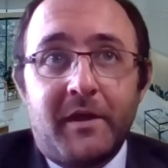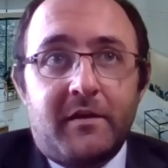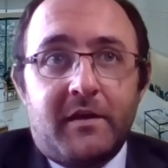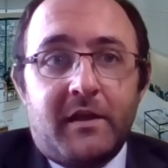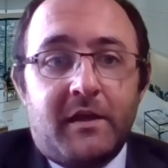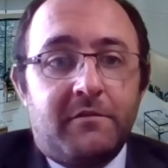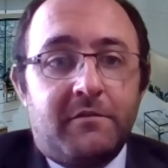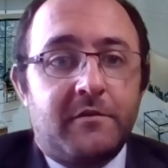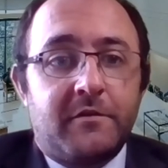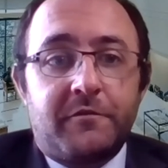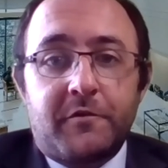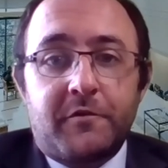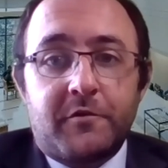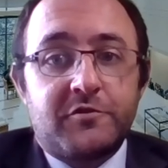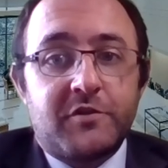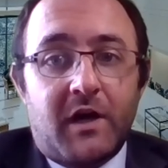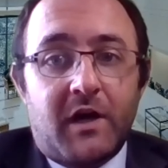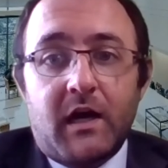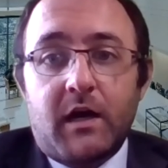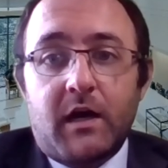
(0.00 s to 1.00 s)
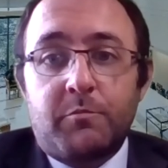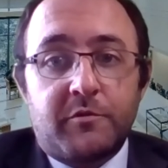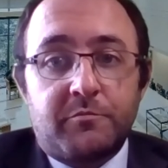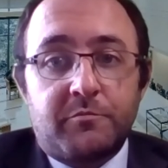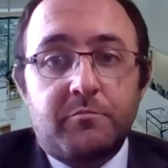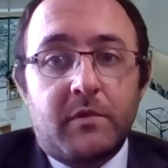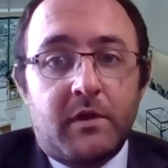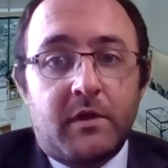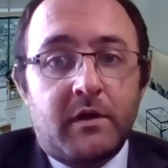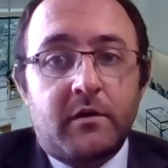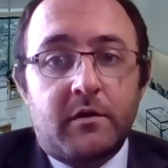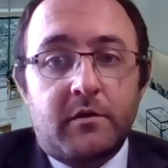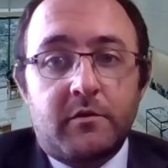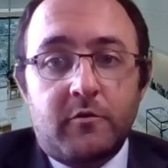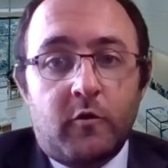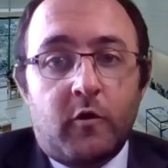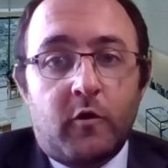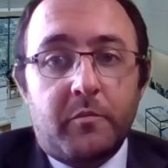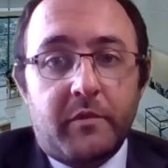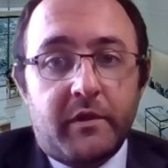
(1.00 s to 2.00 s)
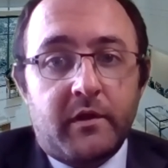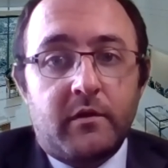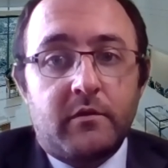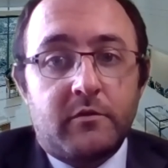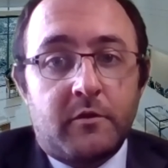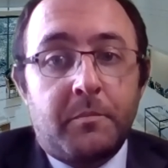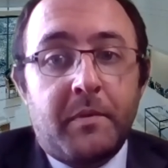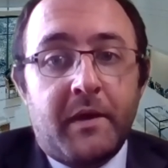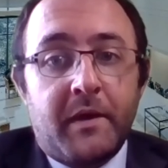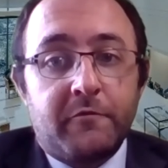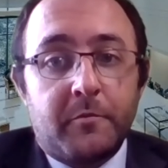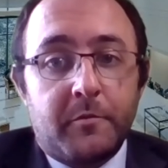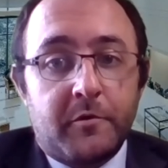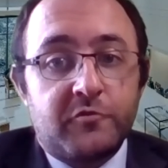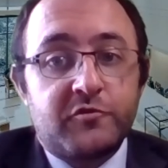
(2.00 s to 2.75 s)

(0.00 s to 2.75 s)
even if your job would normally the pay from your